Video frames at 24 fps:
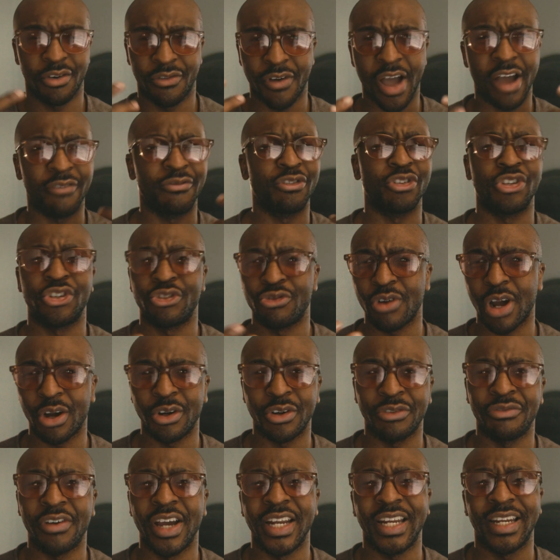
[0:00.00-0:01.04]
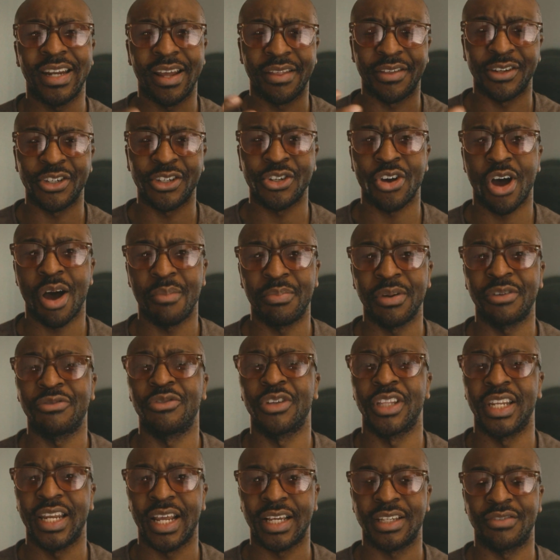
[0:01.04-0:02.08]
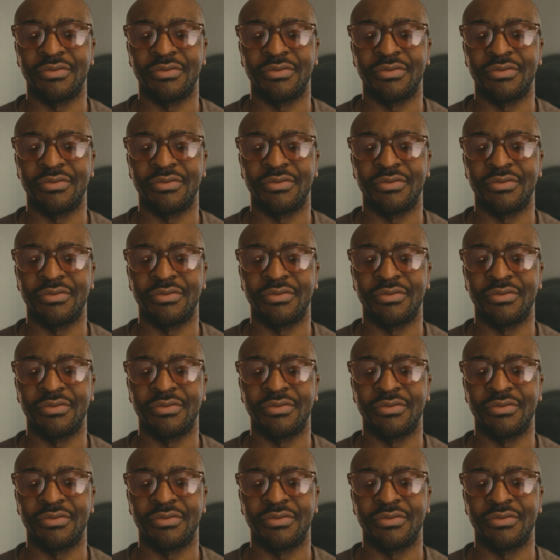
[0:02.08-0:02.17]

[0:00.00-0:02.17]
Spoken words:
of have to struggle to find another topic for the next